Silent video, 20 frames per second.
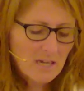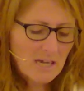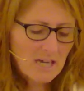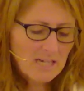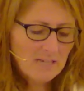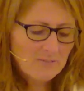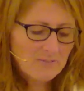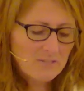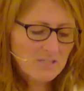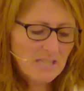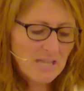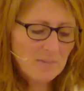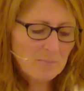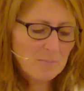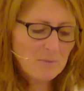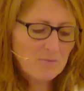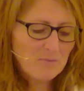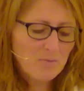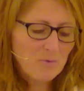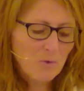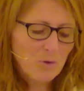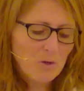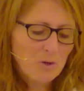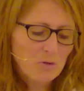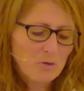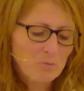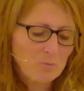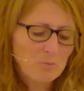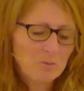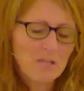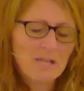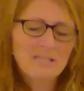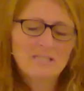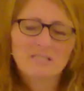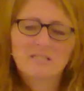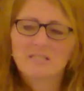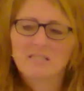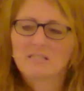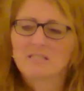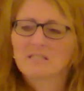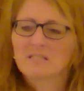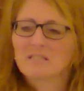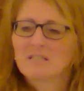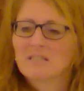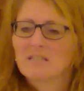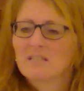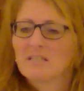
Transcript: I have set before you blessing